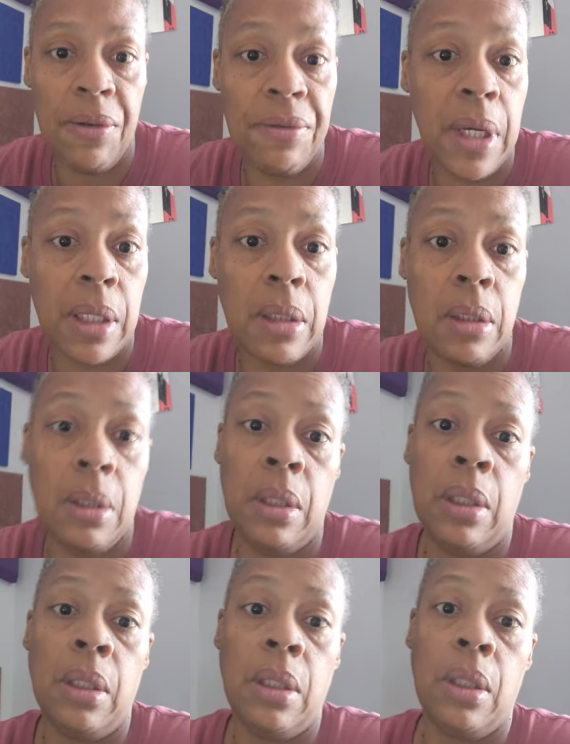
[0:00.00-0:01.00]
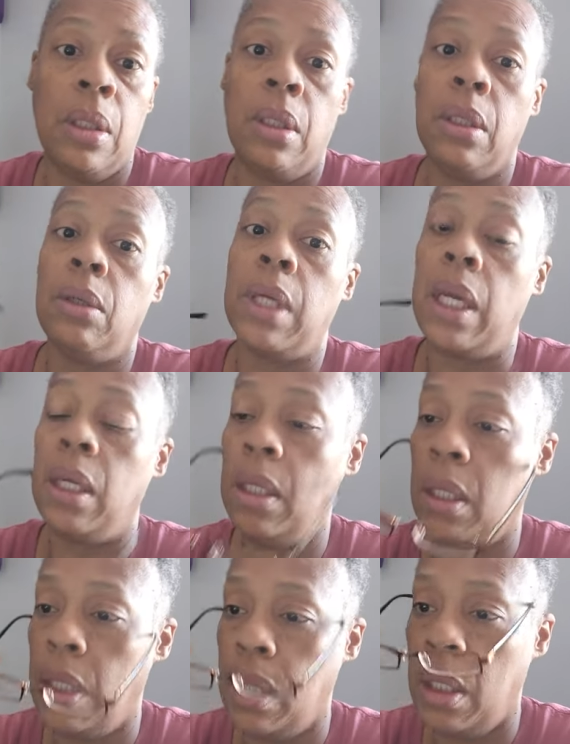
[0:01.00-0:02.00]
effect. Okay?
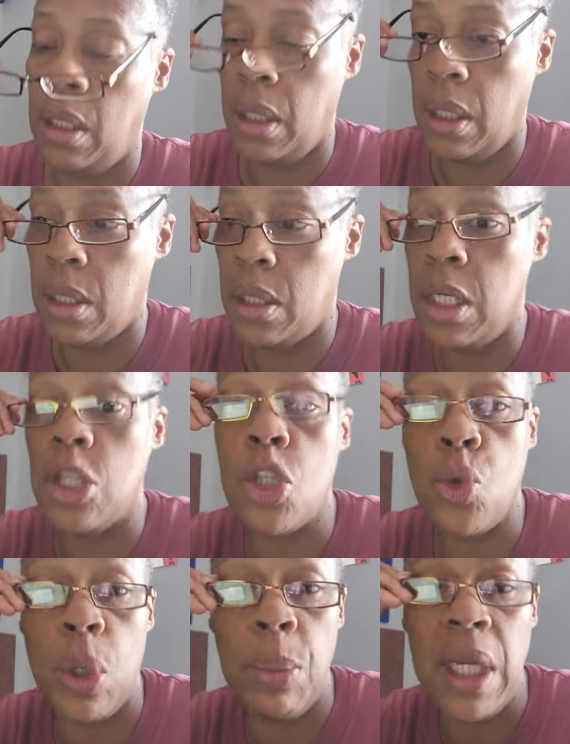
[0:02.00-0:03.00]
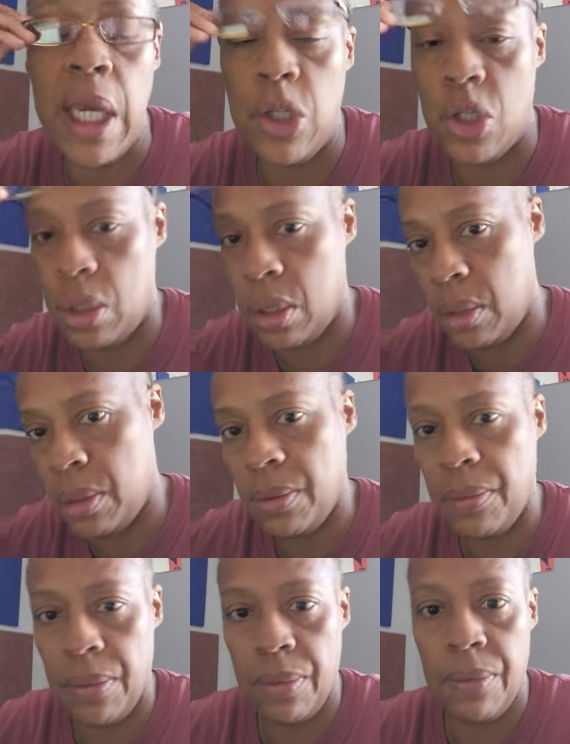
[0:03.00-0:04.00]
It's discrimination.
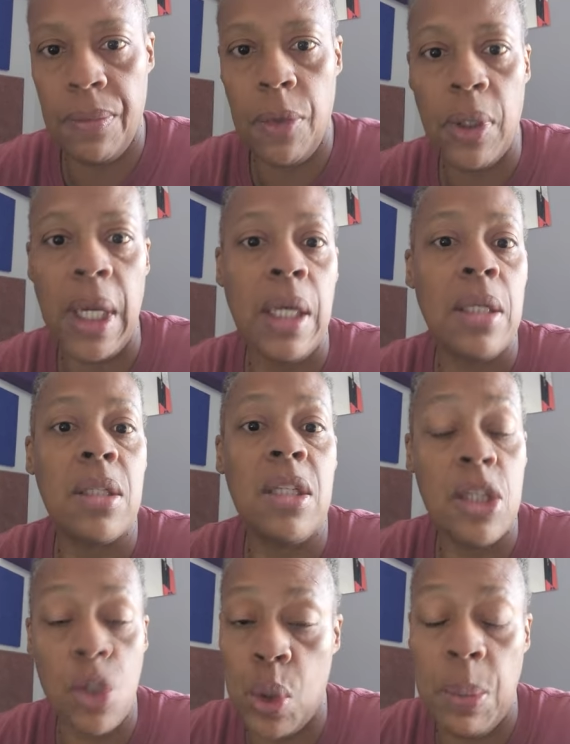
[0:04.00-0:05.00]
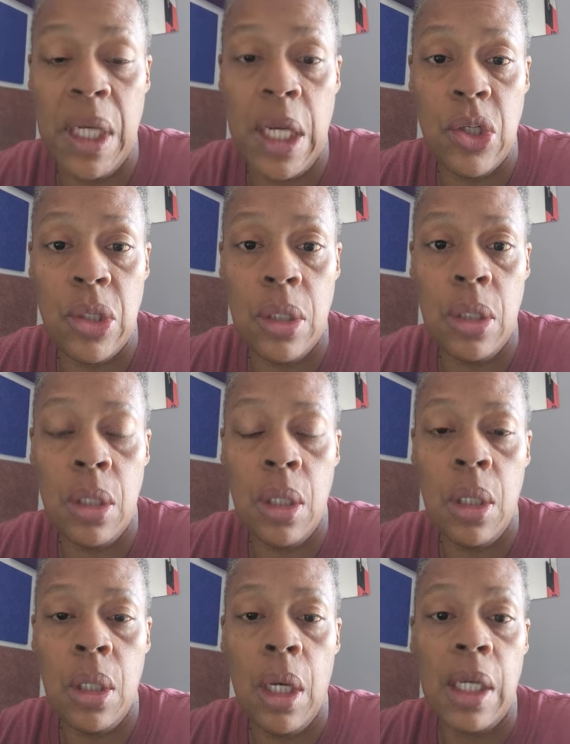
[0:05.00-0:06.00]
Okay, it's discrimination
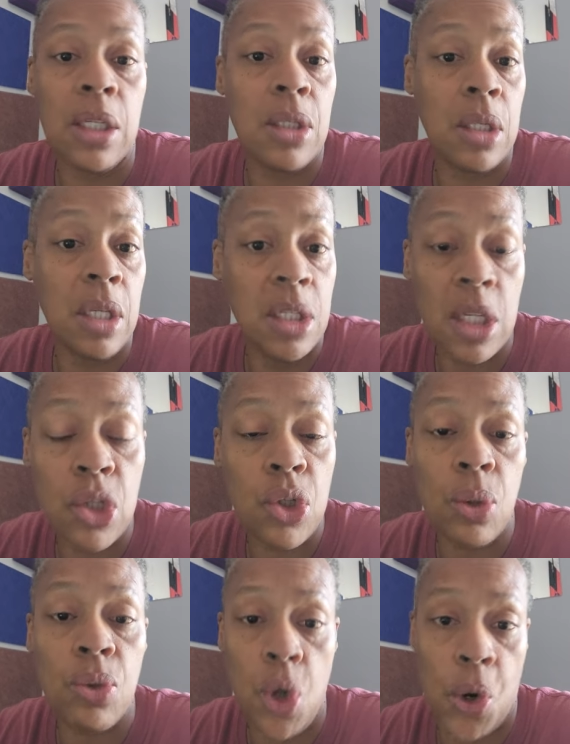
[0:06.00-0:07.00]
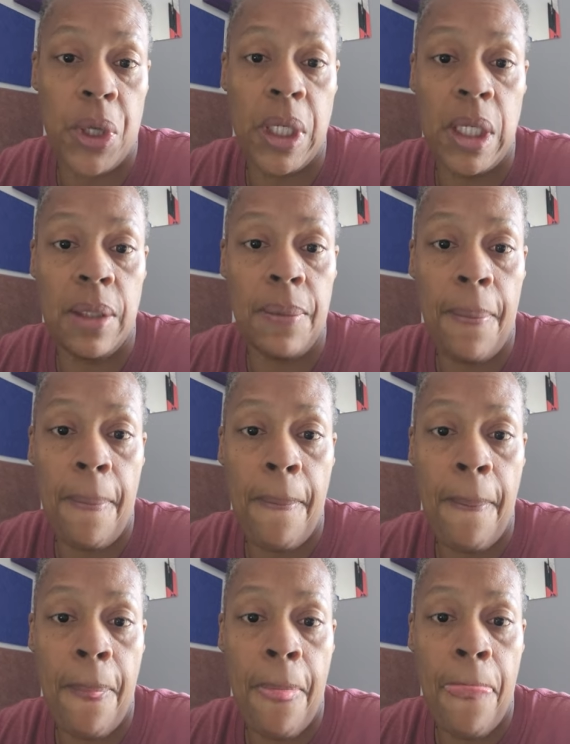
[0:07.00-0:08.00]
and it's an intentional targeting
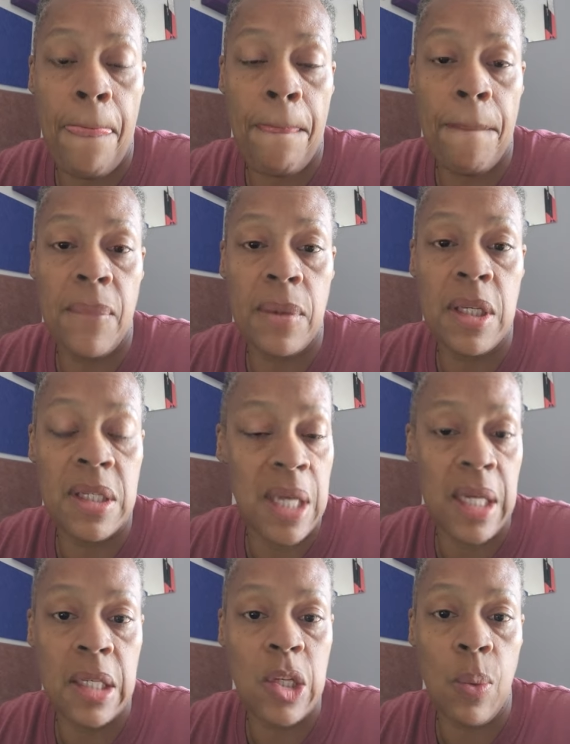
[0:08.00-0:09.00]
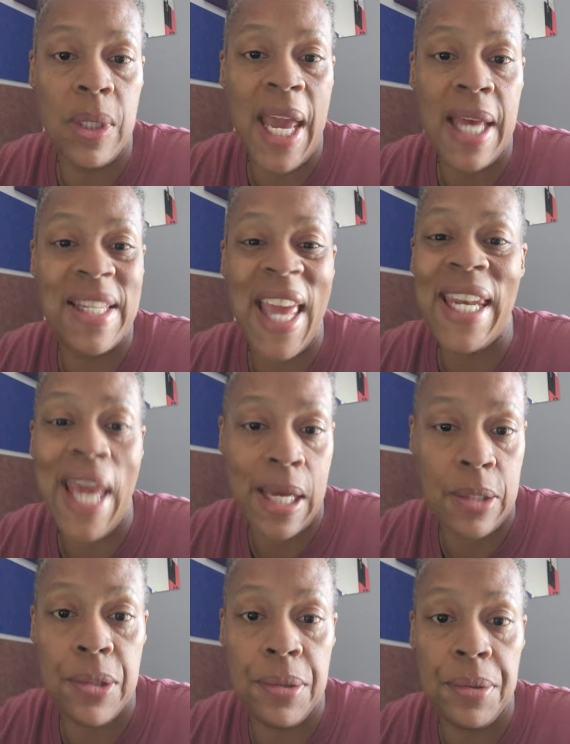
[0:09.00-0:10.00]
to say that someone has an
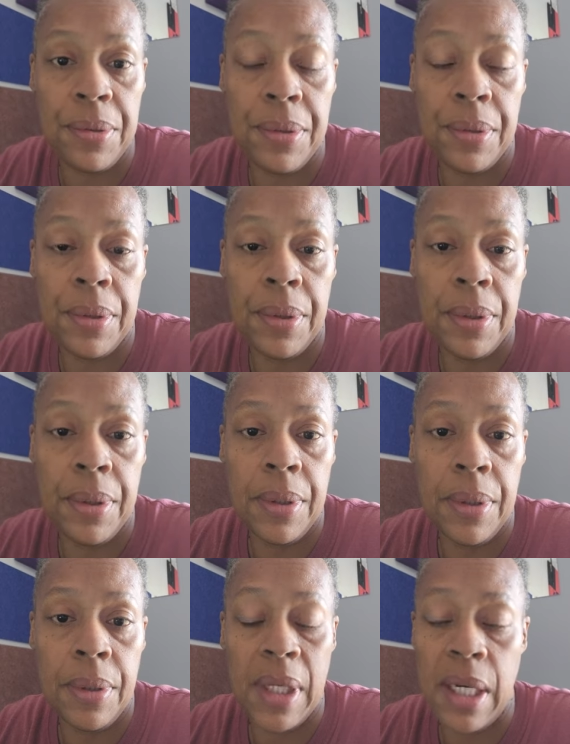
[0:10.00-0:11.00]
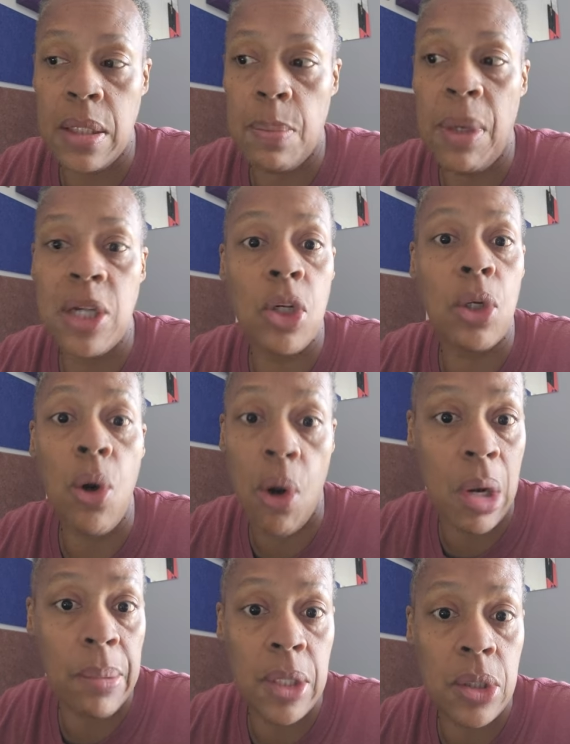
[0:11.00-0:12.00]
attitude. Okay, that's a bunch of
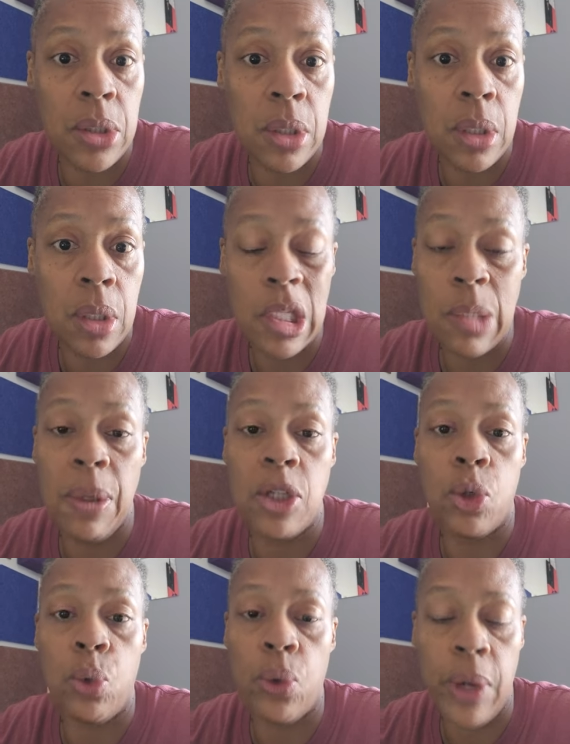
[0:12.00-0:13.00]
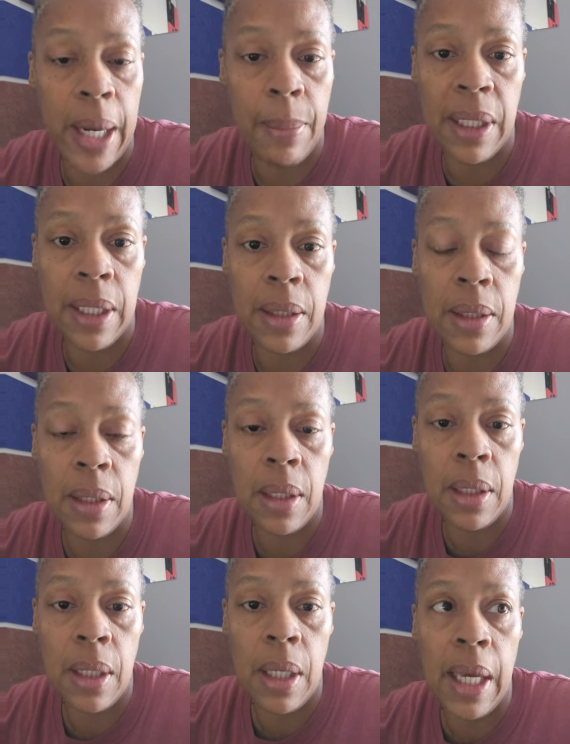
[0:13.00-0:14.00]
garbage, it's a bunch of rambling,
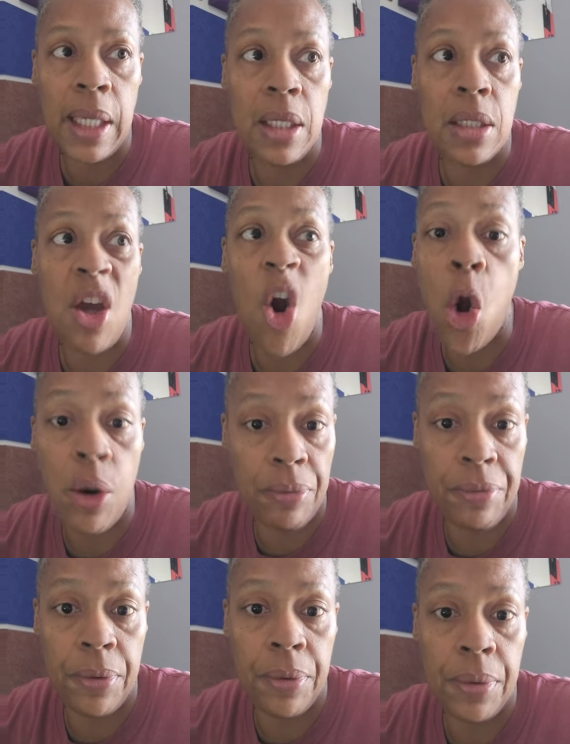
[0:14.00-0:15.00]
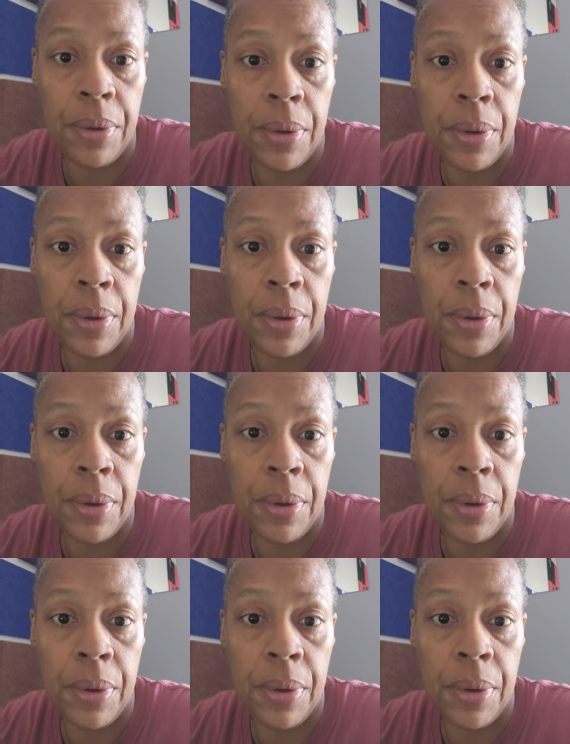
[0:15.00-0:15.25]
and it's harmful